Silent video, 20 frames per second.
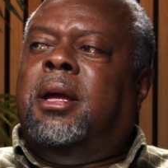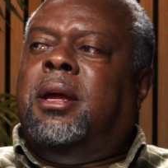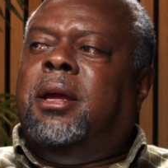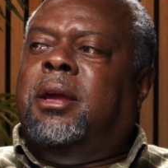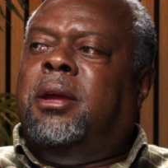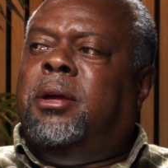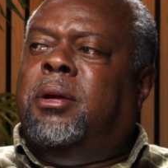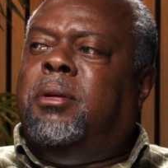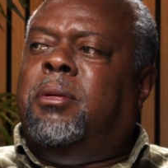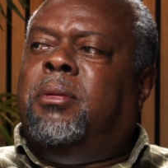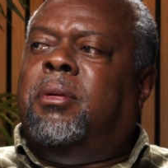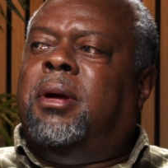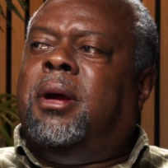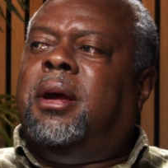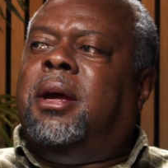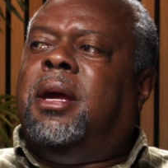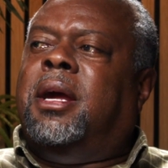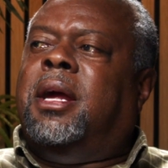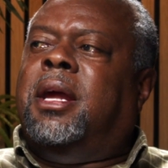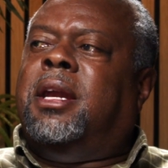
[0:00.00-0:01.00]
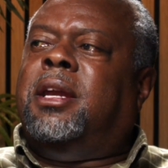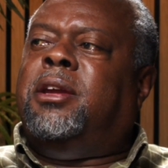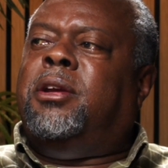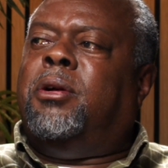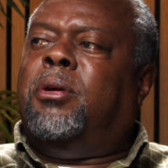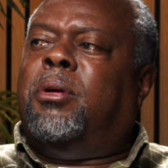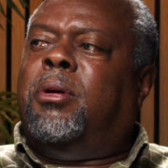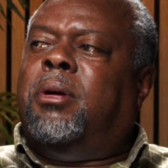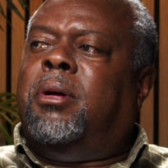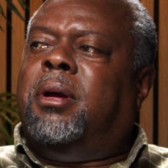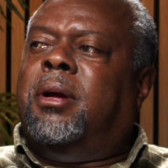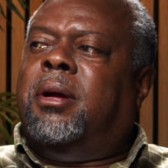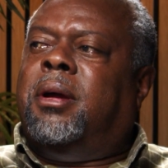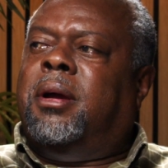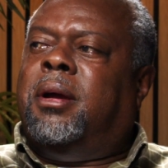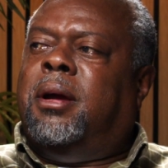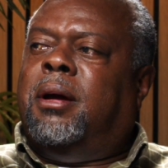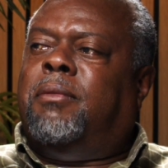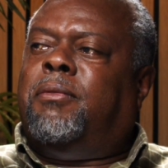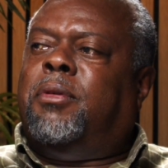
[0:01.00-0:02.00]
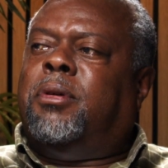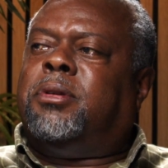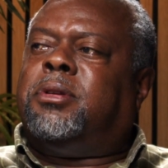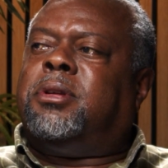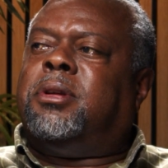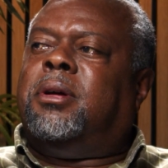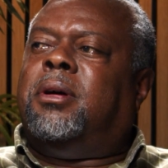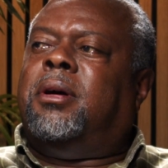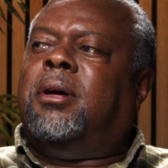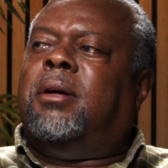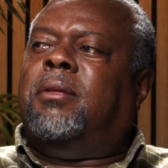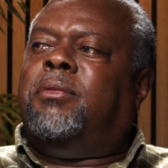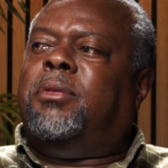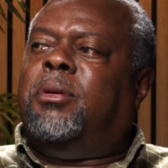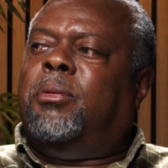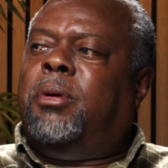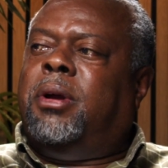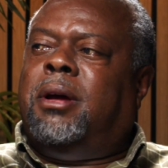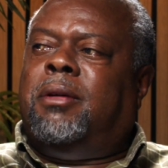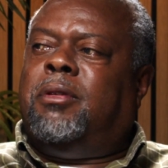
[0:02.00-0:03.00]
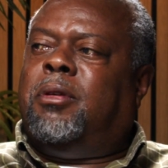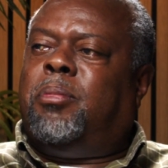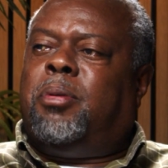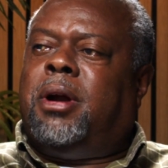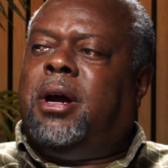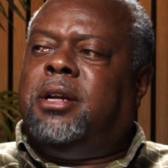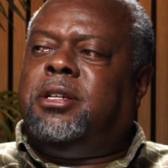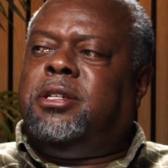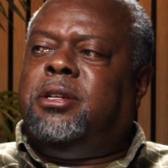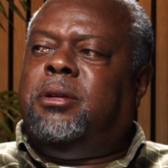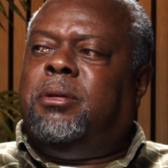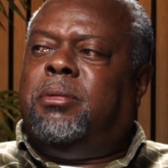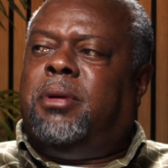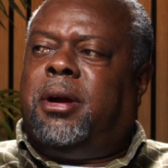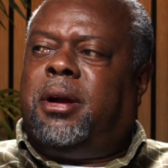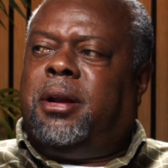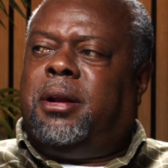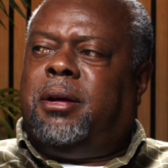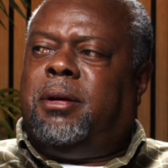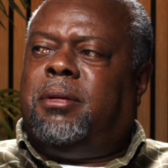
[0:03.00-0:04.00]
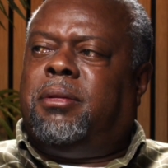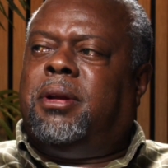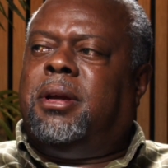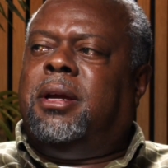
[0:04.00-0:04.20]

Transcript: you and your efforts of whatever project you're working on.